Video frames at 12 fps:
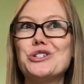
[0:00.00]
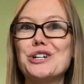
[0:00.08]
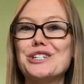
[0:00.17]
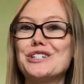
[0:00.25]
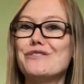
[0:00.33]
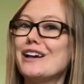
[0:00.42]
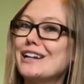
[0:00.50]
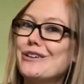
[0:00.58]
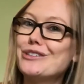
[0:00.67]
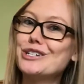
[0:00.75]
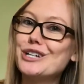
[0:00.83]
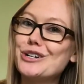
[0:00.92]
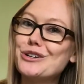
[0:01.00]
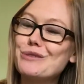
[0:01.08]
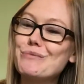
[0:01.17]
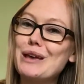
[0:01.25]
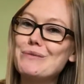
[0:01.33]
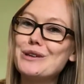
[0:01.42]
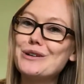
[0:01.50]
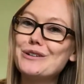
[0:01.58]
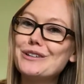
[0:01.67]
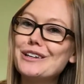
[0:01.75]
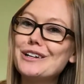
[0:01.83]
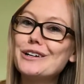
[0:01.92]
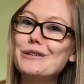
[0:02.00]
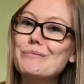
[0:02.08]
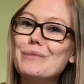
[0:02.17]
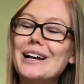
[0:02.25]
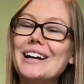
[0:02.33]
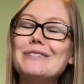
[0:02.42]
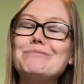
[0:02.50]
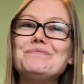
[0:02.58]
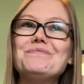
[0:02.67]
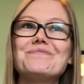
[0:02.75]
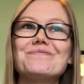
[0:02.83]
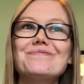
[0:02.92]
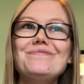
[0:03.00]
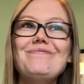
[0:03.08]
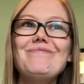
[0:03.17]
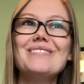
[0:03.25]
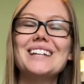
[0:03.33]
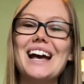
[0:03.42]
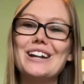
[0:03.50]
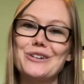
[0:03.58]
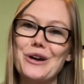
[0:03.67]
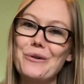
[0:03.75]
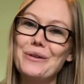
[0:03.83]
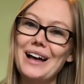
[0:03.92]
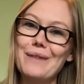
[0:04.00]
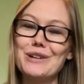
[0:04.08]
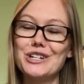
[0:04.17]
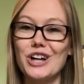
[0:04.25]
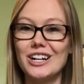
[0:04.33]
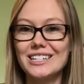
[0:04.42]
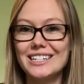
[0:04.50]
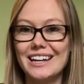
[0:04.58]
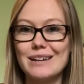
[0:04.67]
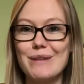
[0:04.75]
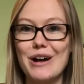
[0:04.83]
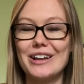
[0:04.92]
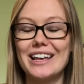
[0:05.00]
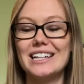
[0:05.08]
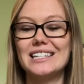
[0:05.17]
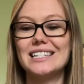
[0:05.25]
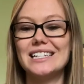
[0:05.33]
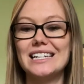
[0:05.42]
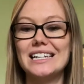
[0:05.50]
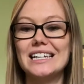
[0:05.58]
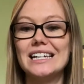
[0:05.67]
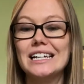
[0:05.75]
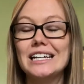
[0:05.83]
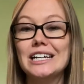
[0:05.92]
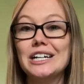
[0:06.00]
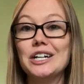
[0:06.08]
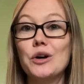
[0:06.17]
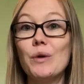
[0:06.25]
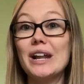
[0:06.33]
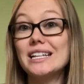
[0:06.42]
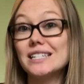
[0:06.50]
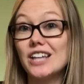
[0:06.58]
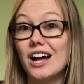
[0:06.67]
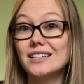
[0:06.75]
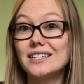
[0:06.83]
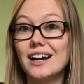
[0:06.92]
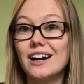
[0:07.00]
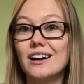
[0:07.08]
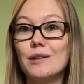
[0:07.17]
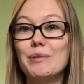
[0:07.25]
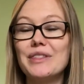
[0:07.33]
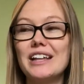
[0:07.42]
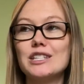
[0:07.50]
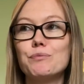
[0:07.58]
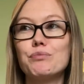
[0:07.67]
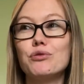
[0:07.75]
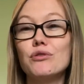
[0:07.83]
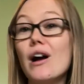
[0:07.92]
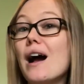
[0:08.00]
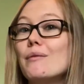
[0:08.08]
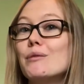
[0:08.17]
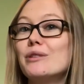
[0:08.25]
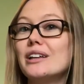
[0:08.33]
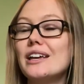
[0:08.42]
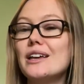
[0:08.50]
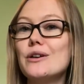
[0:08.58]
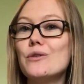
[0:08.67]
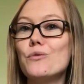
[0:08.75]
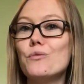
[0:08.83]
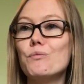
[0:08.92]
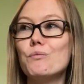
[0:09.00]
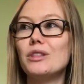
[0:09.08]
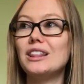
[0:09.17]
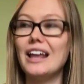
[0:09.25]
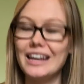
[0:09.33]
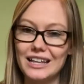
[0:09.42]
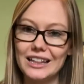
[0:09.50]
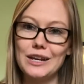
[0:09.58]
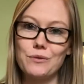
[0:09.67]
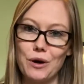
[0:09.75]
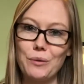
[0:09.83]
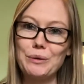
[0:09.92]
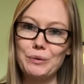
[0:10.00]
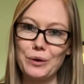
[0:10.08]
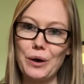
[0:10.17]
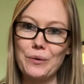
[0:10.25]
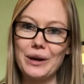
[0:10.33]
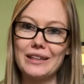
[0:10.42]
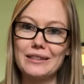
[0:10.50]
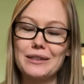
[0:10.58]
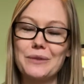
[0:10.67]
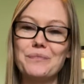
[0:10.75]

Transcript: just to find out the gender of the baby earlier. But I don't know. I'm going to talk to Dan about it and see what his thoughts are, but that's probably likely what we will go with.